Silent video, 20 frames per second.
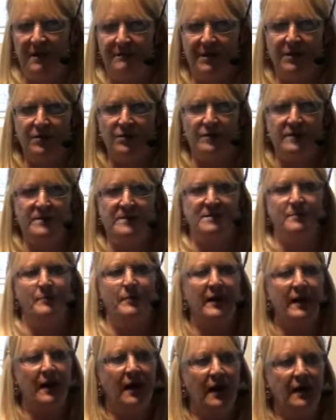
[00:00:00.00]
because the
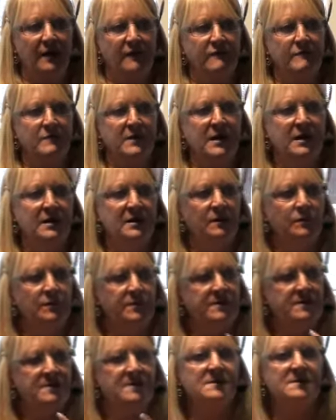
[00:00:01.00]
part of me that
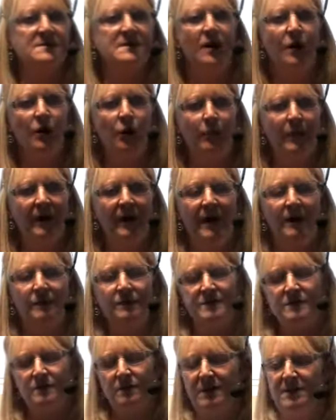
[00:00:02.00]
was the soul part
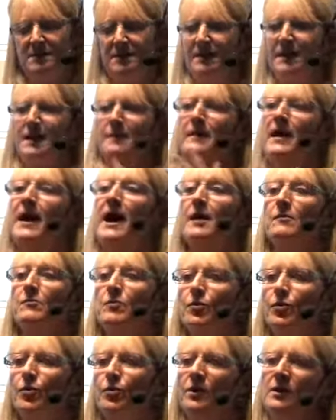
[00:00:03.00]
was wanting to come out
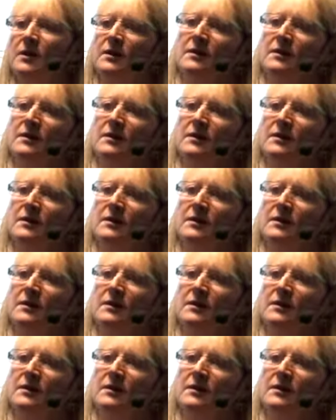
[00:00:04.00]
more,